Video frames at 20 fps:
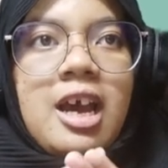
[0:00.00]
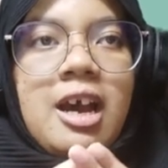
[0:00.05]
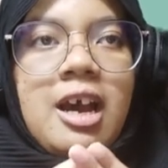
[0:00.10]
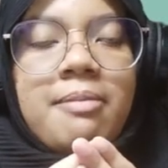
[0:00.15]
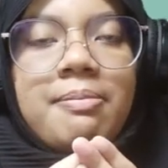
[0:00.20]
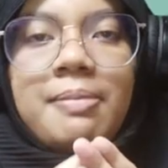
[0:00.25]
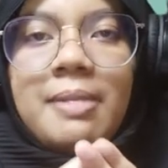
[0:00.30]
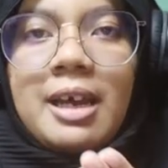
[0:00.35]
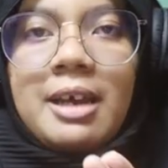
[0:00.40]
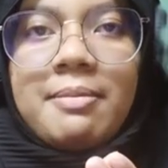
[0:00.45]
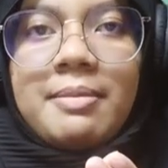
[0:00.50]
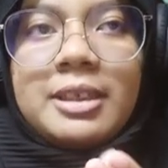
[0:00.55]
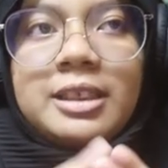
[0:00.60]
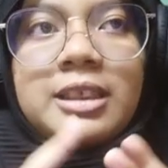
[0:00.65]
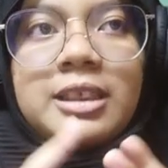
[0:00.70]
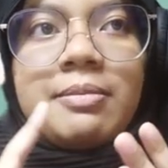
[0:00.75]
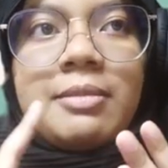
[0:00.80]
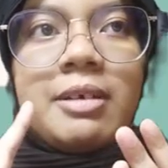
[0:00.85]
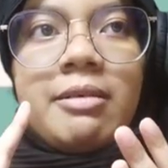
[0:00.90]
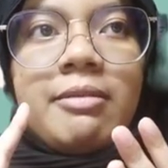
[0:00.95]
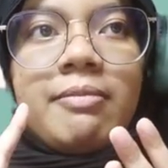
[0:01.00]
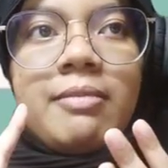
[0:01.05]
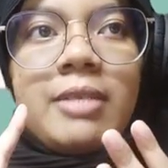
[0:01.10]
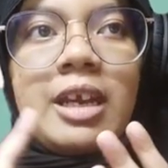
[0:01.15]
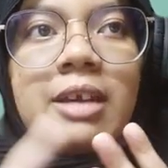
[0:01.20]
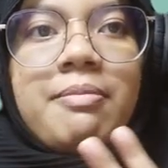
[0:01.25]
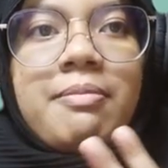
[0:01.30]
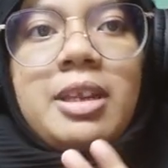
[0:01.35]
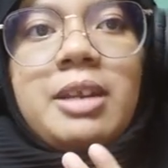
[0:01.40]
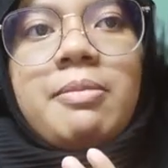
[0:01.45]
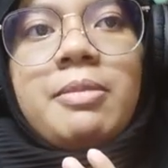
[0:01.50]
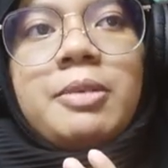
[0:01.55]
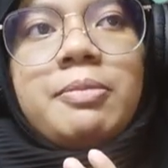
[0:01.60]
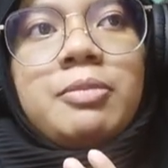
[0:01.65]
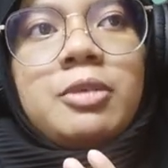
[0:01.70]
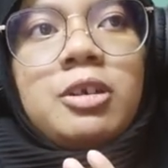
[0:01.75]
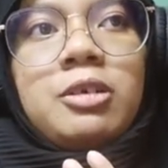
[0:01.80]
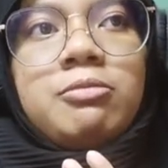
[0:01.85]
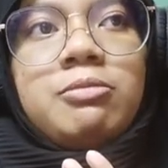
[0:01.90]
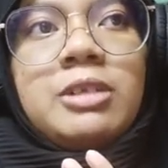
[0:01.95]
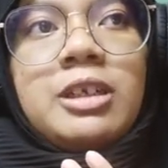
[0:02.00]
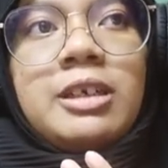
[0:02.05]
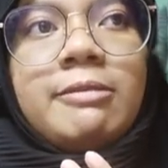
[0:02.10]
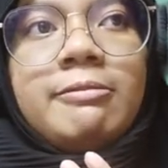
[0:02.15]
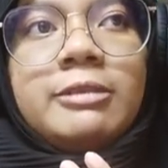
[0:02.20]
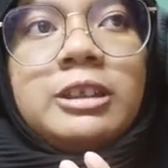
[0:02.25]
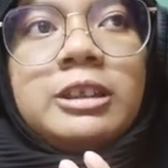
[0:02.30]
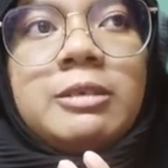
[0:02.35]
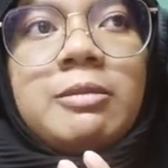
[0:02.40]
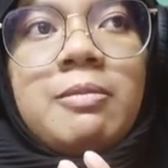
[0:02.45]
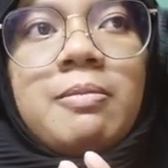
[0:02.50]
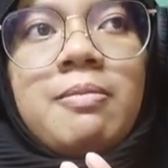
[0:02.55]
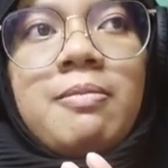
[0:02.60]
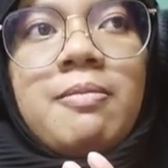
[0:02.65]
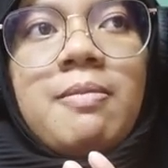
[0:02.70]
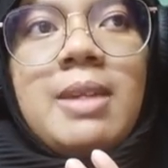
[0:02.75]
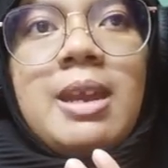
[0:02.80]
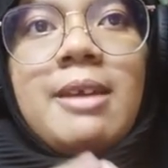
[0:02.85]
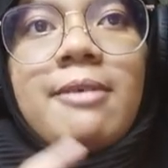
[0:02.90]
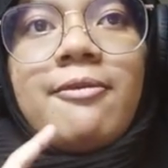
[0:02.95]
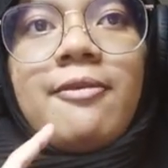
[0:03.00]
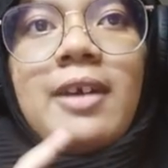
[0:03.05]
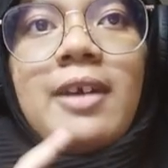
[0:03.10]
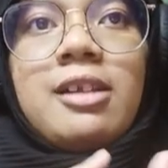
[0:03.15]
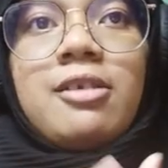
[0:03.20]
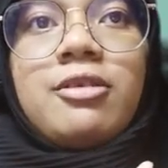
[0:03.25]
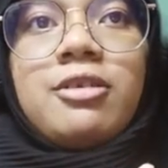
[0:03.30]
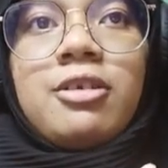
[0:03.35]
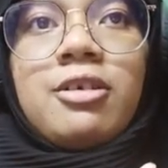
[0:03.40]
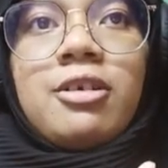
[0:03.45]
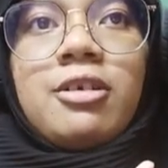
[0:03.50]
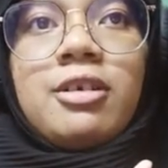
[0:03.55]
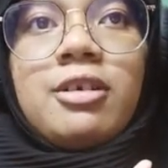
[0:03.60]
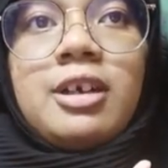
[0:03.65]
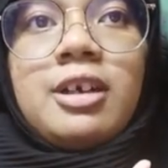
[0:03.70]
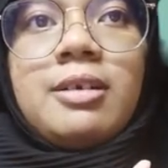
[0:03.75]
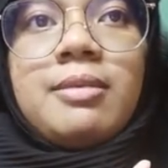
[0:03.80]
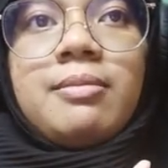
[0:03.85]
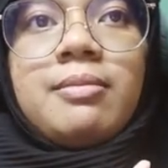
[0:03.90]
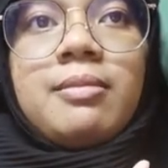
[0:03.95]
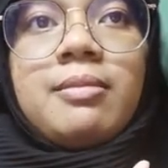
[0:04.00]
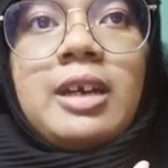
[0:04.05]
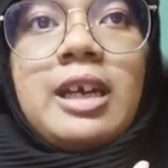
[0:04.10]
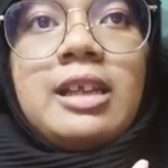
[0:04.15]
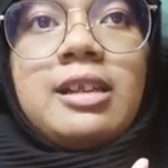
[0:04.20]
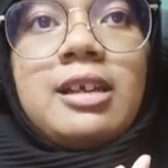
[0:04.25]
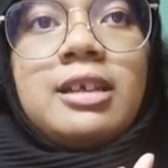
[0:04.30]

applied maximum and minimum problems, mean value theorem, and